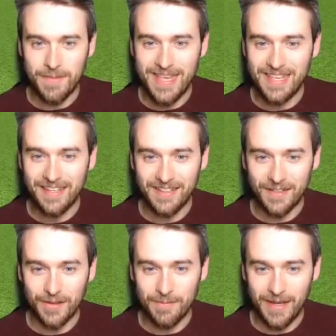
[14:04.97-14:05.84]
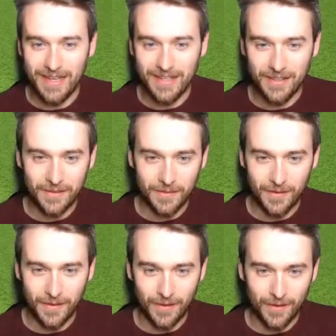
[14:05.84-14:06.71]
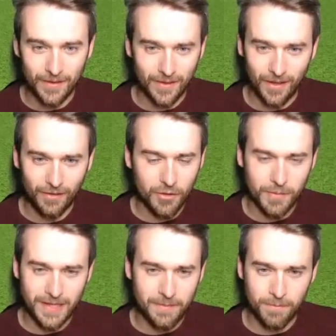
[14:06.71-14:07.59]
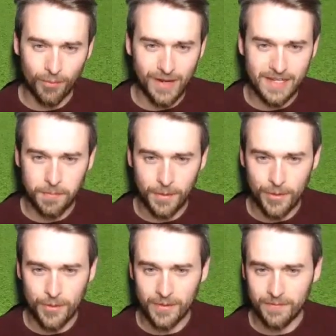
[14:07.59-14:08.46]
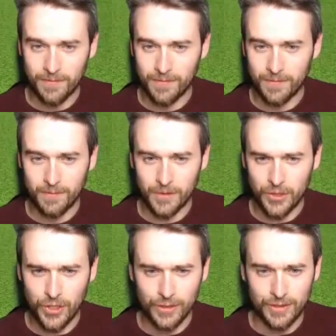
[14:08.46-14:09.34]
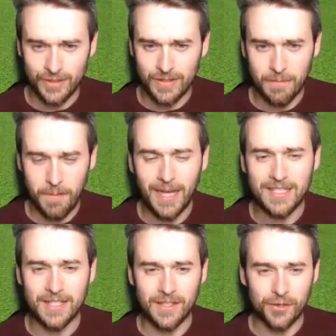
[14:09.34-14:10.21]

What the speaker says: me in my horribly bright blue shirt, passing the